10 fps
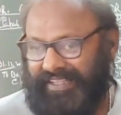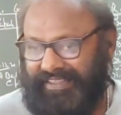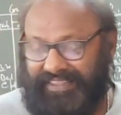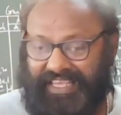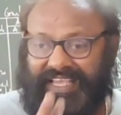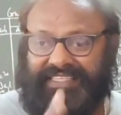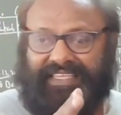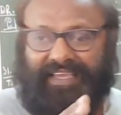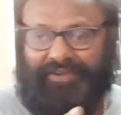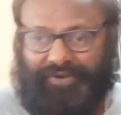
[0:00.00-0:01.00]
this
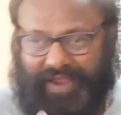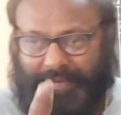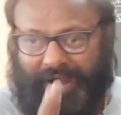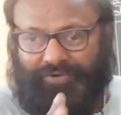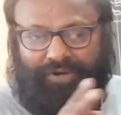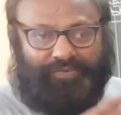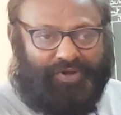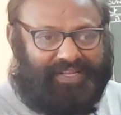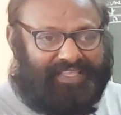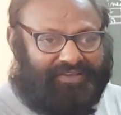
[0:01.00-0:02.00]
amount of
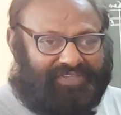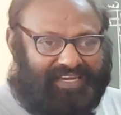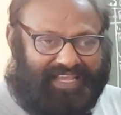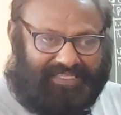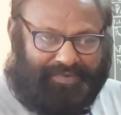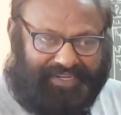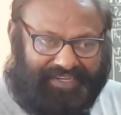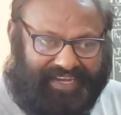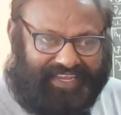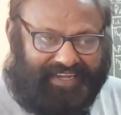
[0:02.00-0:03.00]
20,000 has been
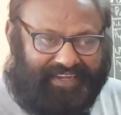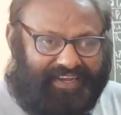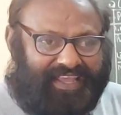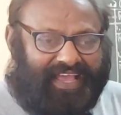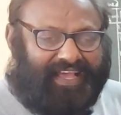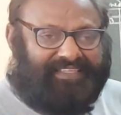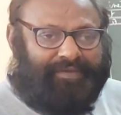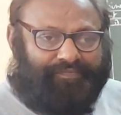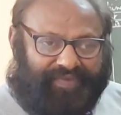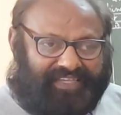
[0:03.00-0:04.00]
taken as a
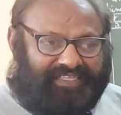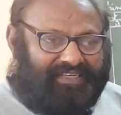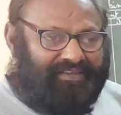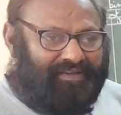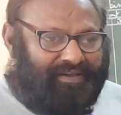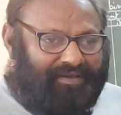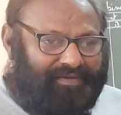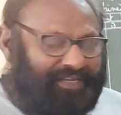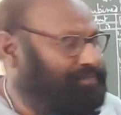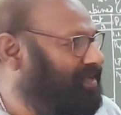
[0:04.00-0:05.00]
fixed
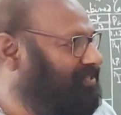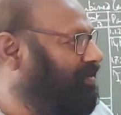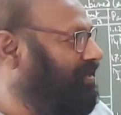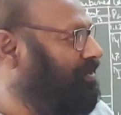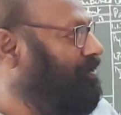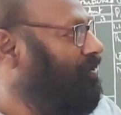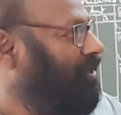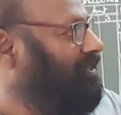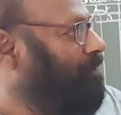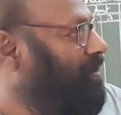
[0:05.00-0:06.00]
investment
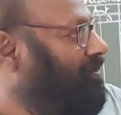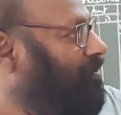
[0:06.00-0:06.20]
on the part